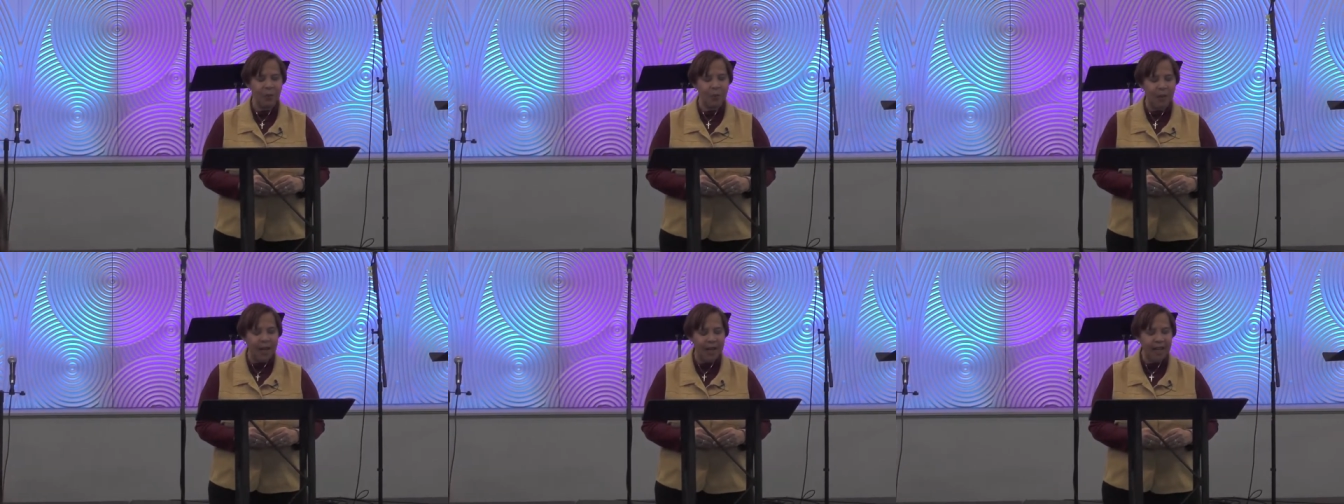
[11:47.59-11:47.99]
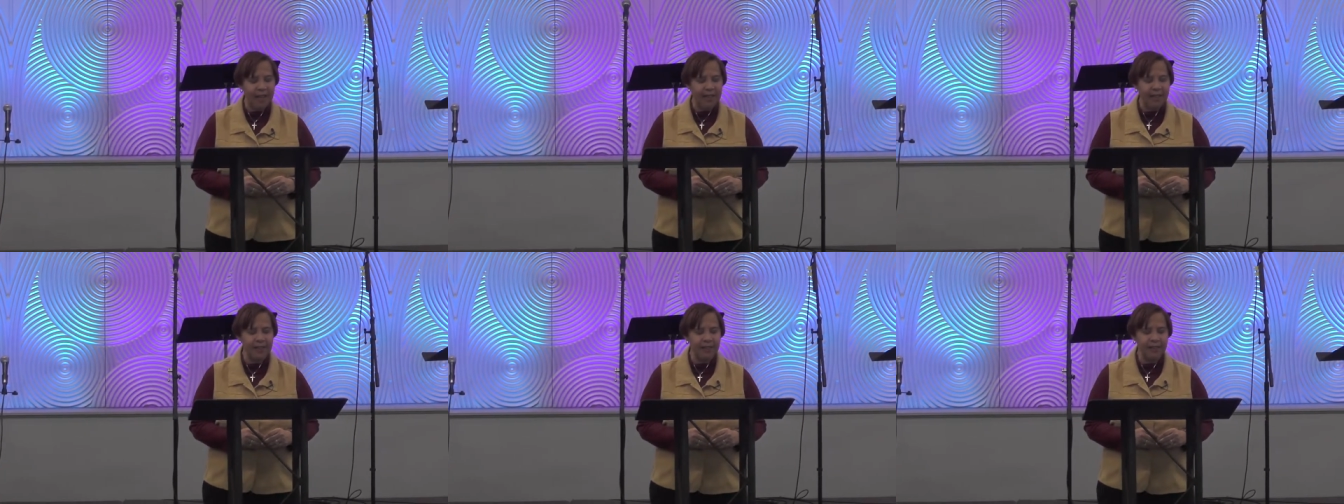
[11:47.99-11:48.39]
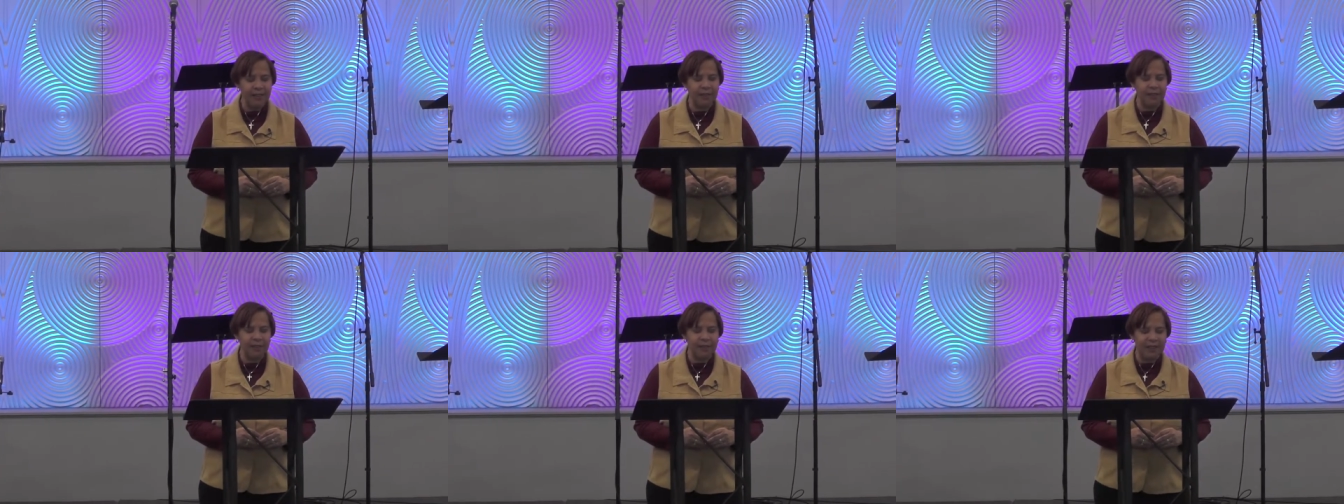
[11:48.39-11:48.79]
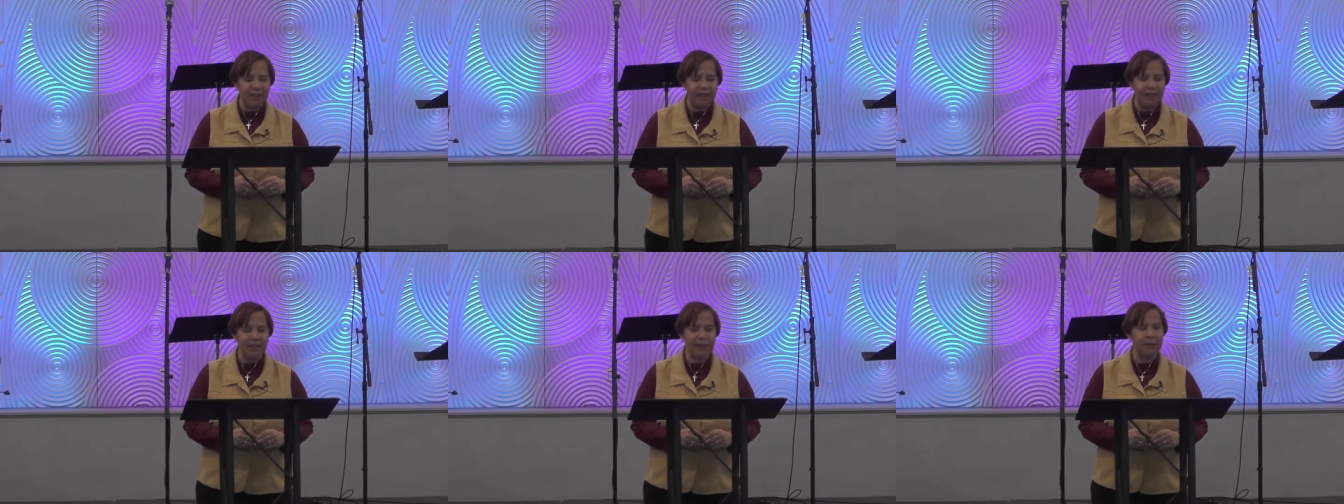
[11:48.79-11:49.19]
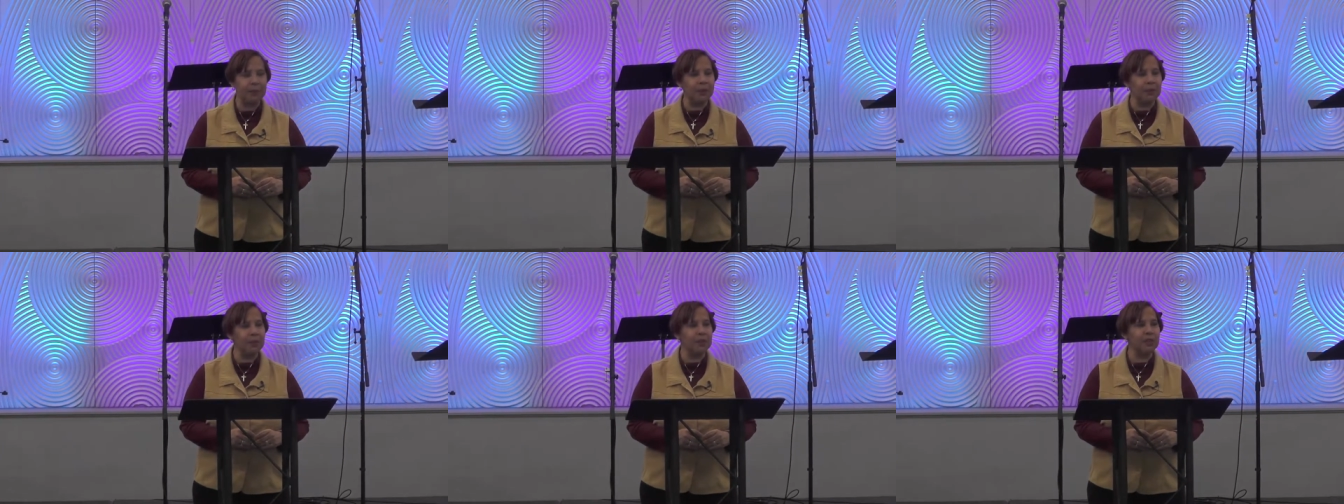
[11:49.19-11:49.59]
Why do you need to
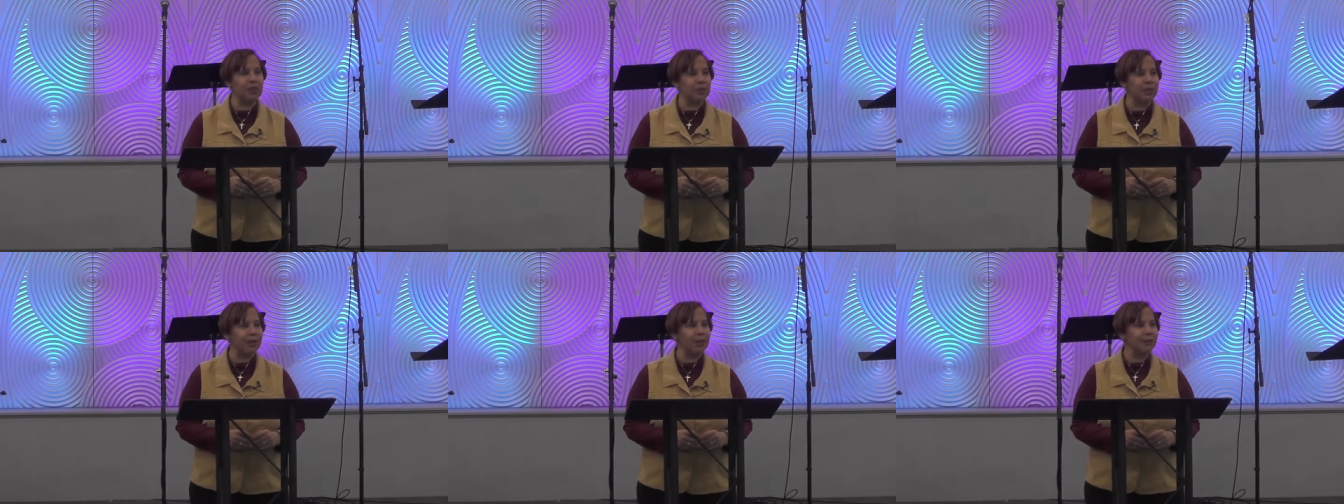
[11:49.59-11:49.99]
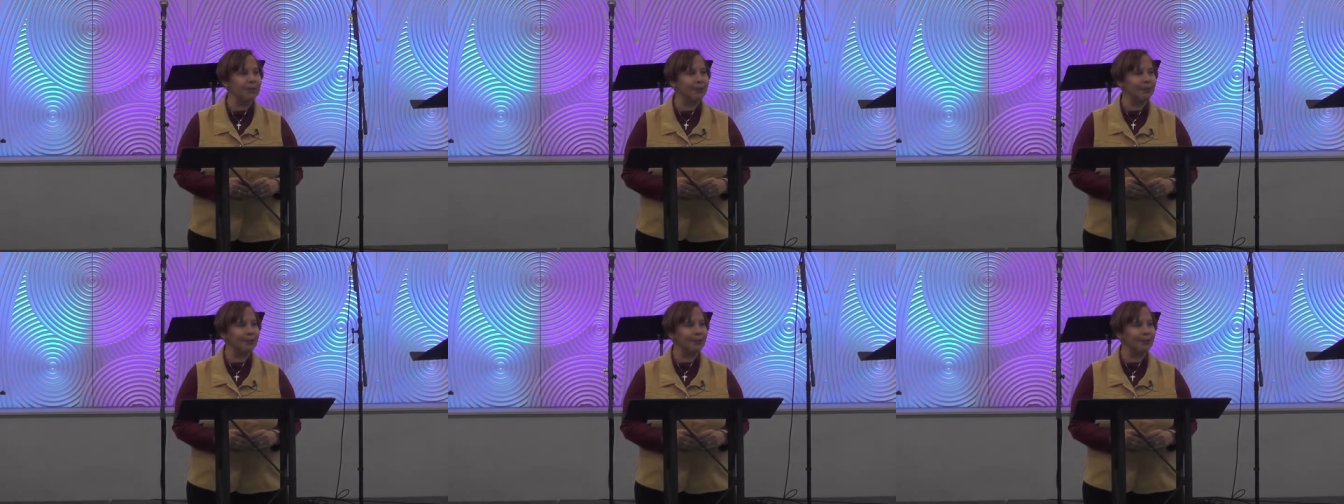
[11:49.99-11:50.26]
be mature?